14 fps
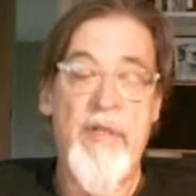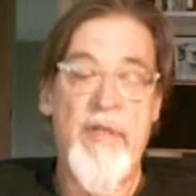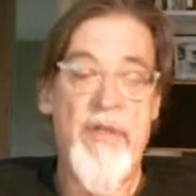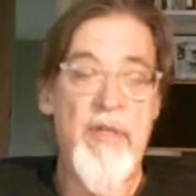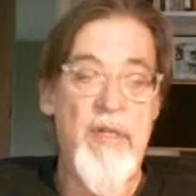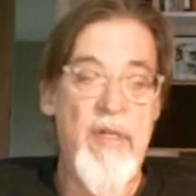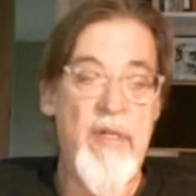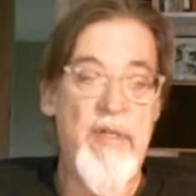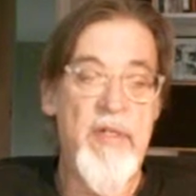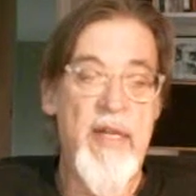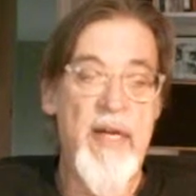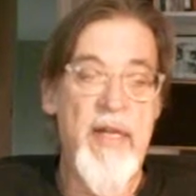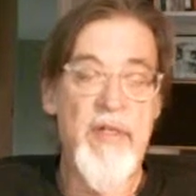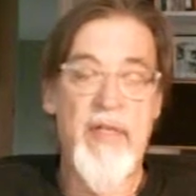
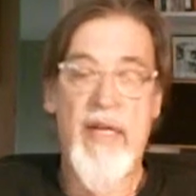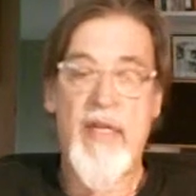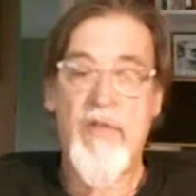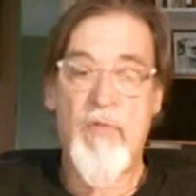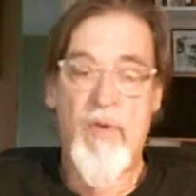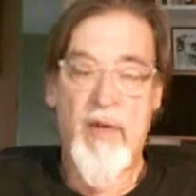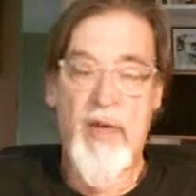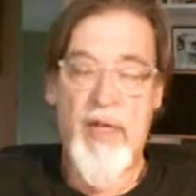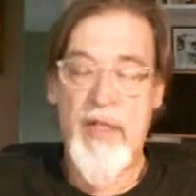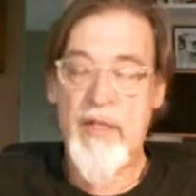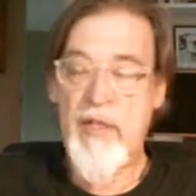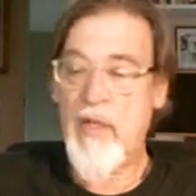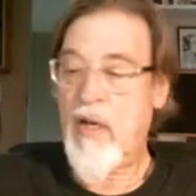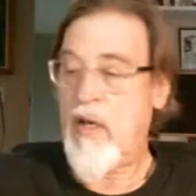Okay,
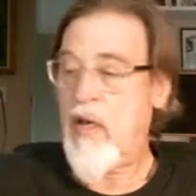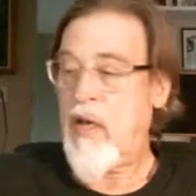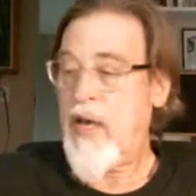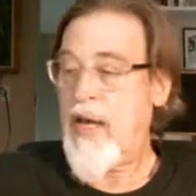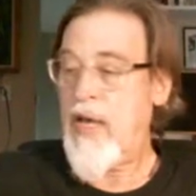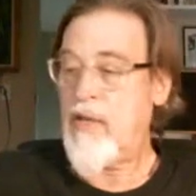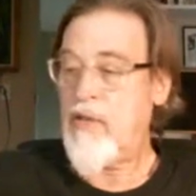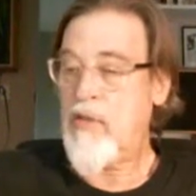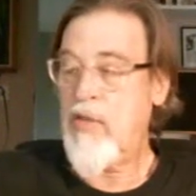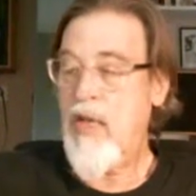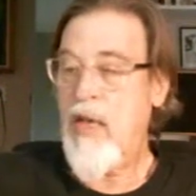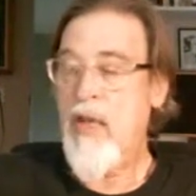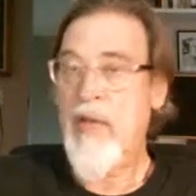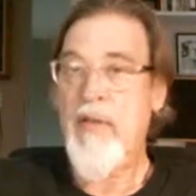theories can be
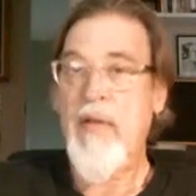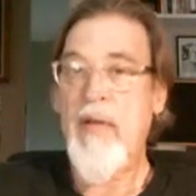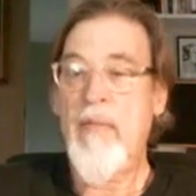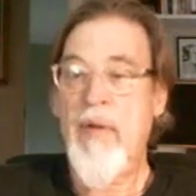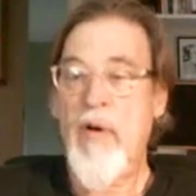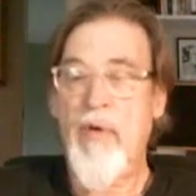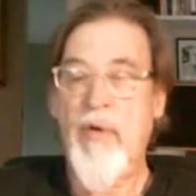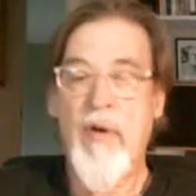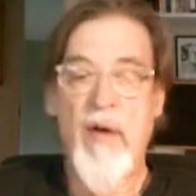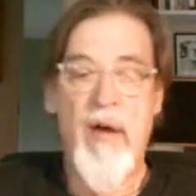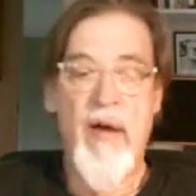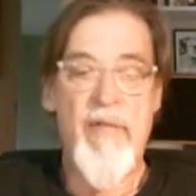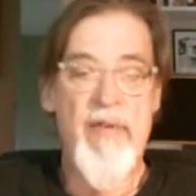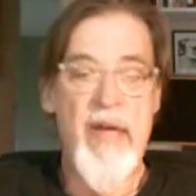developed at several
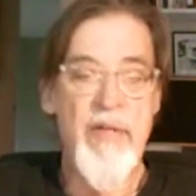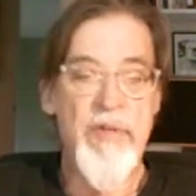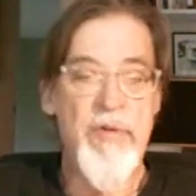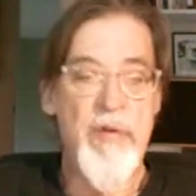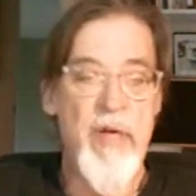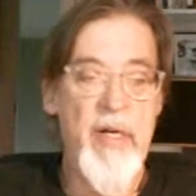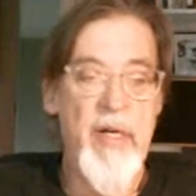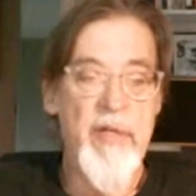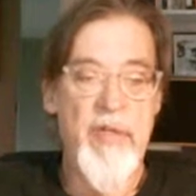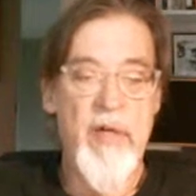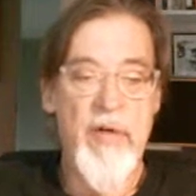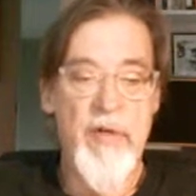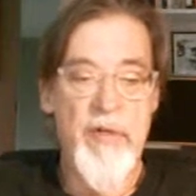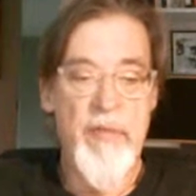levels. The
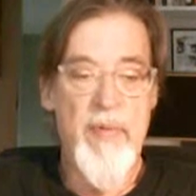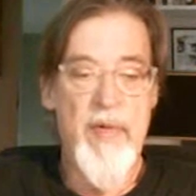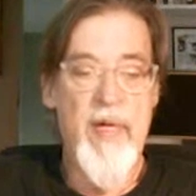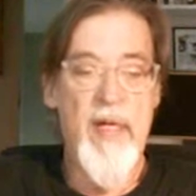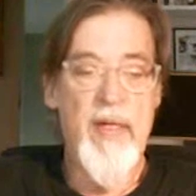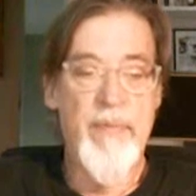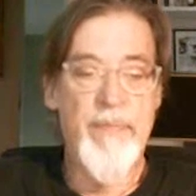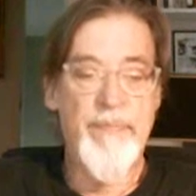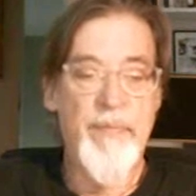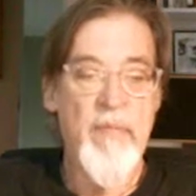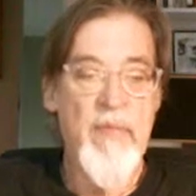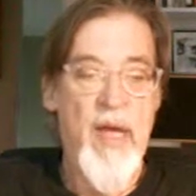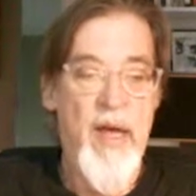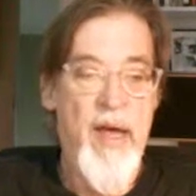macro theories are
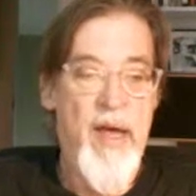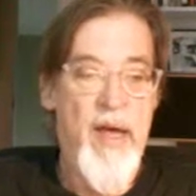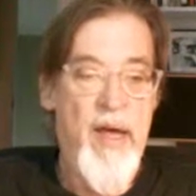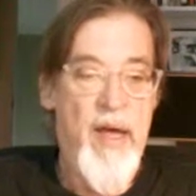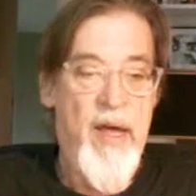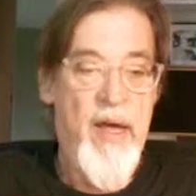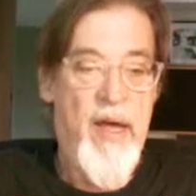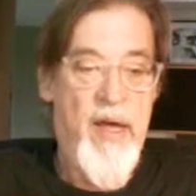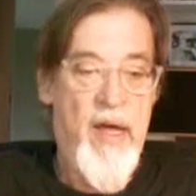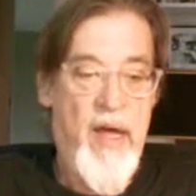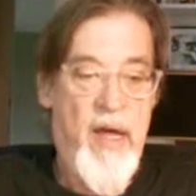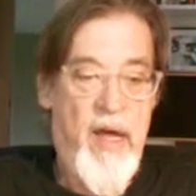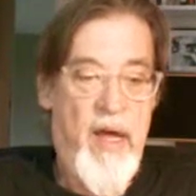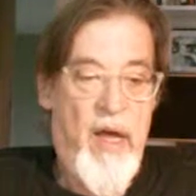about the big picture
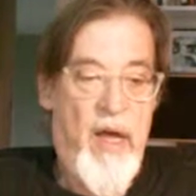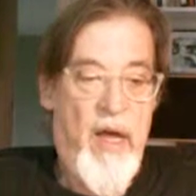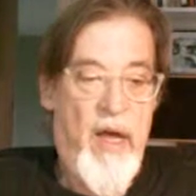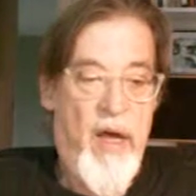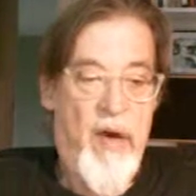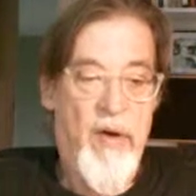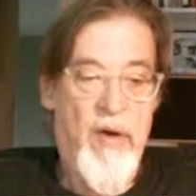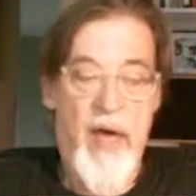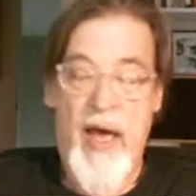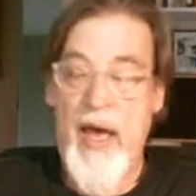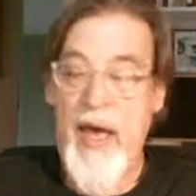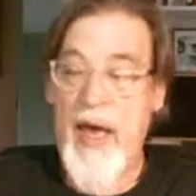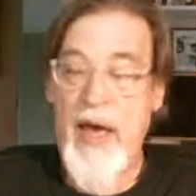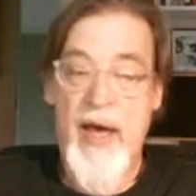theories. There are
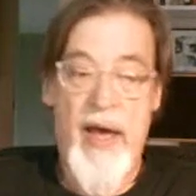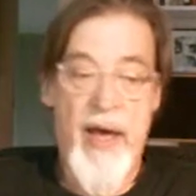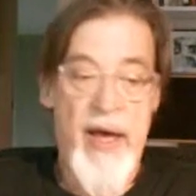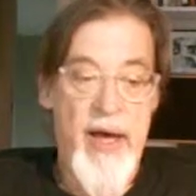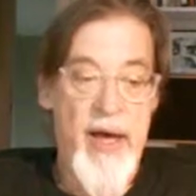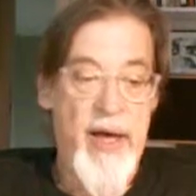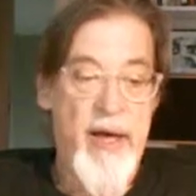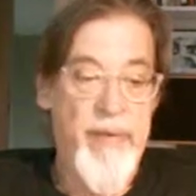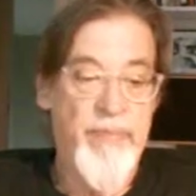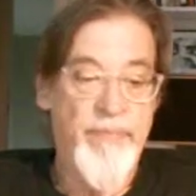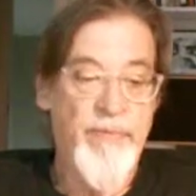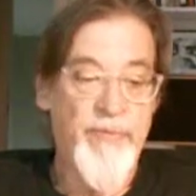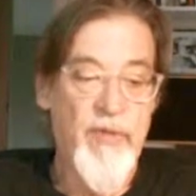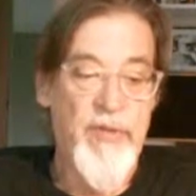also middle range
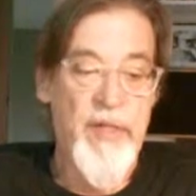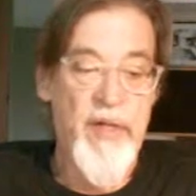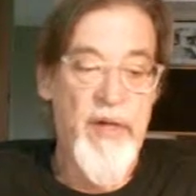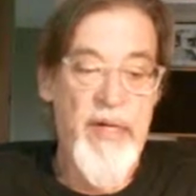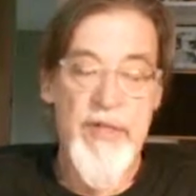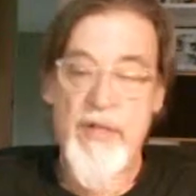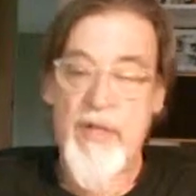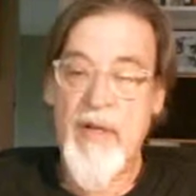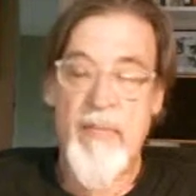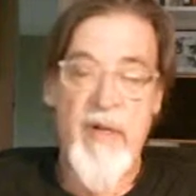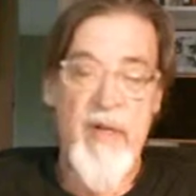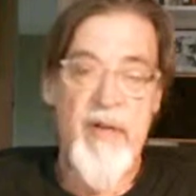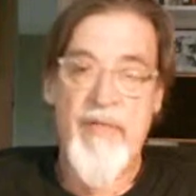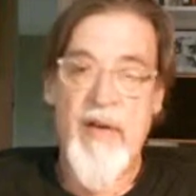theories that are kind of
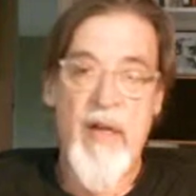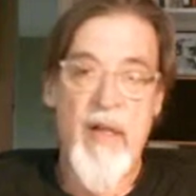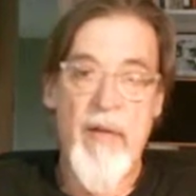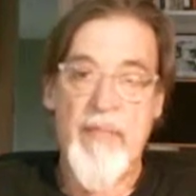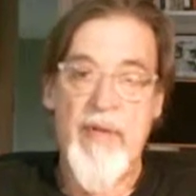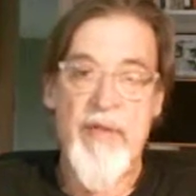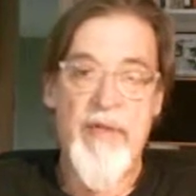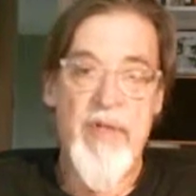between